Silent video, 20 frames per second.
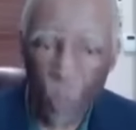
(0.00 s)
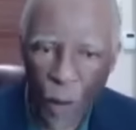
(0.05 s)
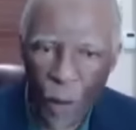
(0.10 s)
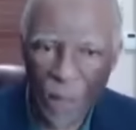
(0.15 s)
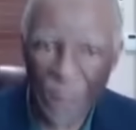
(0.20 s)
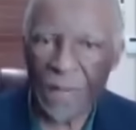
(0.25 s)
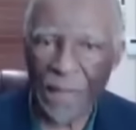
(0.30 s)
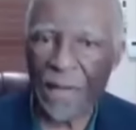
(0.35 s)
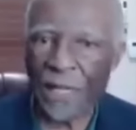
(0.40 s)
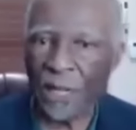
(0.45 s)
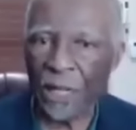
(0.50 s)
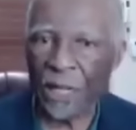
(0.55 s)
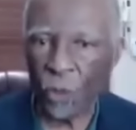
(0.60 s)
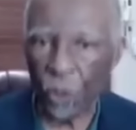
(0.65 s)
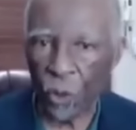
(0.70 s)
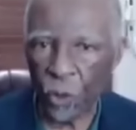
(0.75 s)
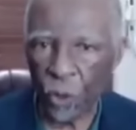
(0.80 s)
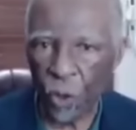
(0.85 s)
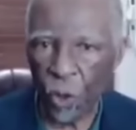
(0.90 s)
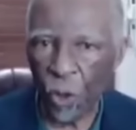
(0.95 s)
that has
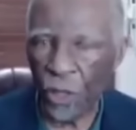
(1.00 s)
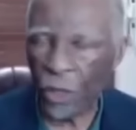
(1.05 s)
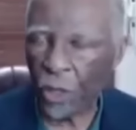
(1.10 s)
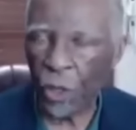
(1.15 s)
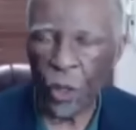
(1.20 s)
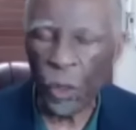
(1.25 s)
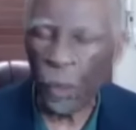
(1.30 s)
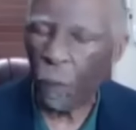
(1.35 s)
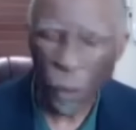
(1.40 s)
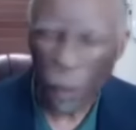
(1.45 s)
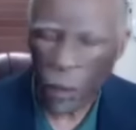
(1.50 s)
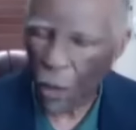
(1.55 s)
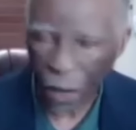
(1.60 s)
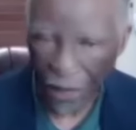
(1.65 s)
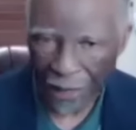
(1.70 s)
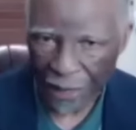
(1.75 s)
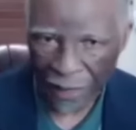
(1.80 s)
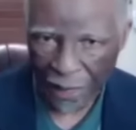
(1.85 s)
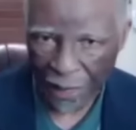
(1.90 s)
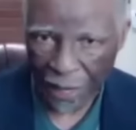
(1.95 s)
got to continue
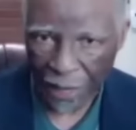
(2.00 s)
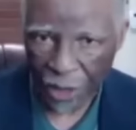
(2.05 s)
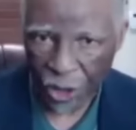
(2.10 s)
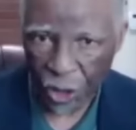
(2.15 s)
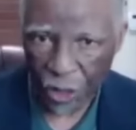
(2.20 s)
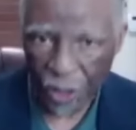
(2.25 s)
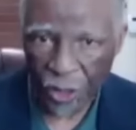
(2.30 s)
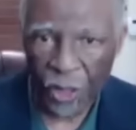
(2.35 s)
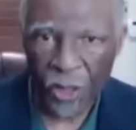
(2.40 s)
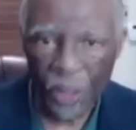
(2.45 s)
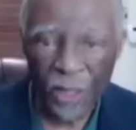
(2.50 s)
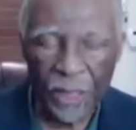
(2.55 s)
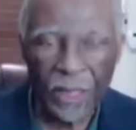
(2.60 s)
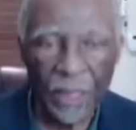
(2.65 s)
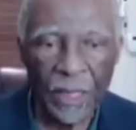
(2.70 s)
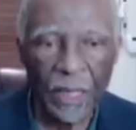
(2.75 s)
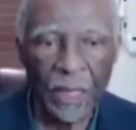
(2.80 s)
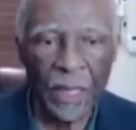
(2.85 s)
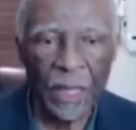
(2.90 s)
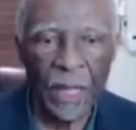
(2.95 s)
beyond the elections
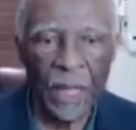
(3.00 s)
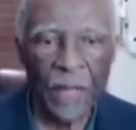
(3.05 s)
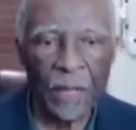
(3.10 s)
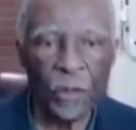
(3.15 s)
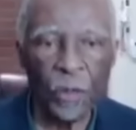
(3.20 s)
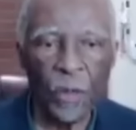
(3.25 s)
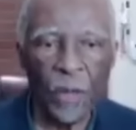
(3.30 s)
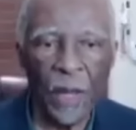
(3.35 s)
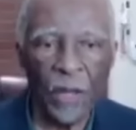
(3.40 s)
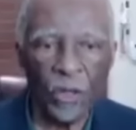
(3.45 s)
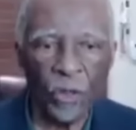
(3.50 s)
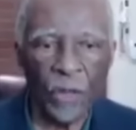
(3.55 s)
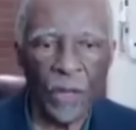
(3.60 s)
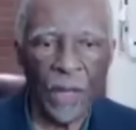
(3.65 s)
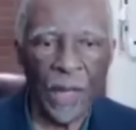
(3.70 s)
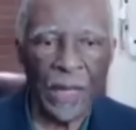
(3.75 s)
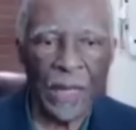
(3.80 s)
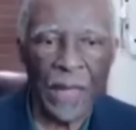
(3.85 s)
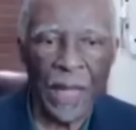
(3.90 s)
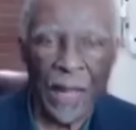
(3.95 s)
to make sure
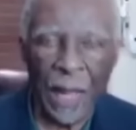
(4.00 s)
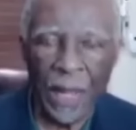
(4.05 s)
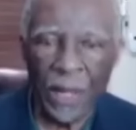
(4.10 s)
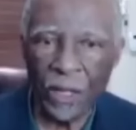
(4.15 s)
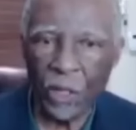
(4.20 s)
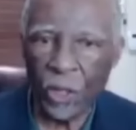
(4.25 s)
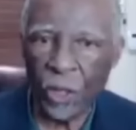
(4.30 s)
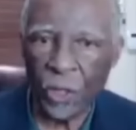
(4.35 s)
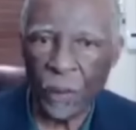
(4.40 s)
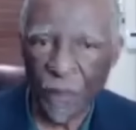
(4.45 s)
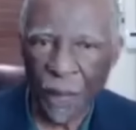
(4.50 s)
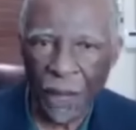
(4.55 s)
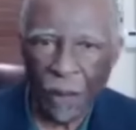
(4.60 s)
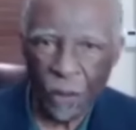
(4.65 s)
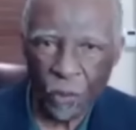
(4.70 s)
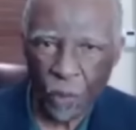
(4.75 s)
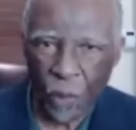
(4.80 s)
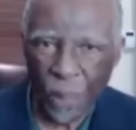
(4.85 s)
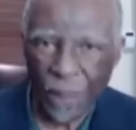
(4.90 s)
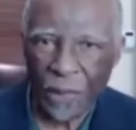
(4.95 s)
that the ANC
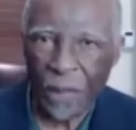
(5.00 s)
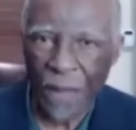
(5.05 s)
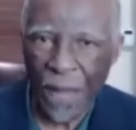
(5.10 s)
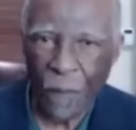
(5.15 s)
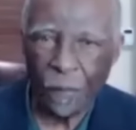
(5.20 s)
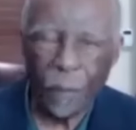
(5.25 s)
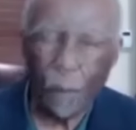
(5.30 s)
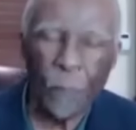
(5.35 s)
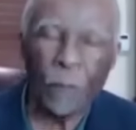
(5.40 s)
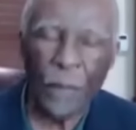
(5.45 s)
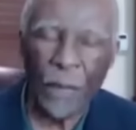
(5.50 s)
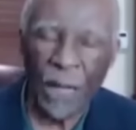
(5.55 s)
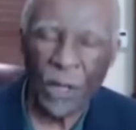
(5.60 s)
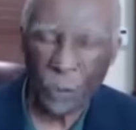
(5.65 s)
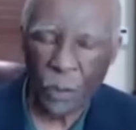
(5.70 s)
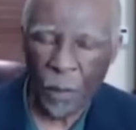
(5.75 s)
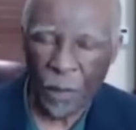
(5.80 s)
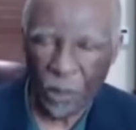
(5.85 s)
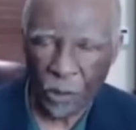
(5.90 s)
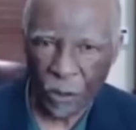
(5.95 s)
becomes what the people
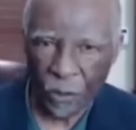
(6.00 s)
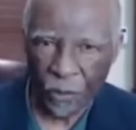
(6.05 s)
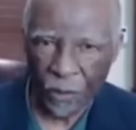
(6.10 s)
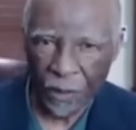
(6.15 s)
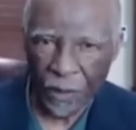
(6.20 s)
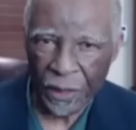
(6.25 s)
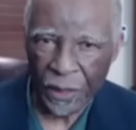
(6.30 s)
expect of it.